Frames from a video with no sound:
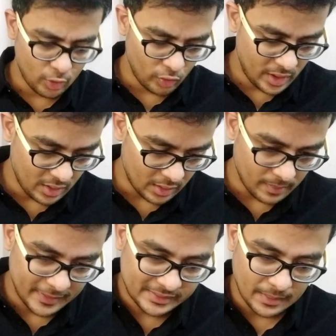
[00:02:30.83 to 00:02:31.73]
don't
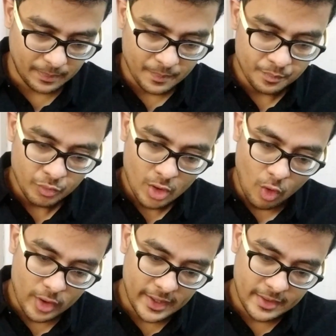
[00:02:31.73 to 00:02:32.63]
mess up
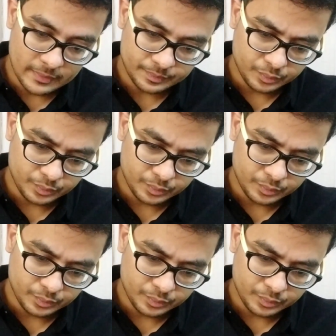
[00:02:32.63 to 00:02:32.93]
on it.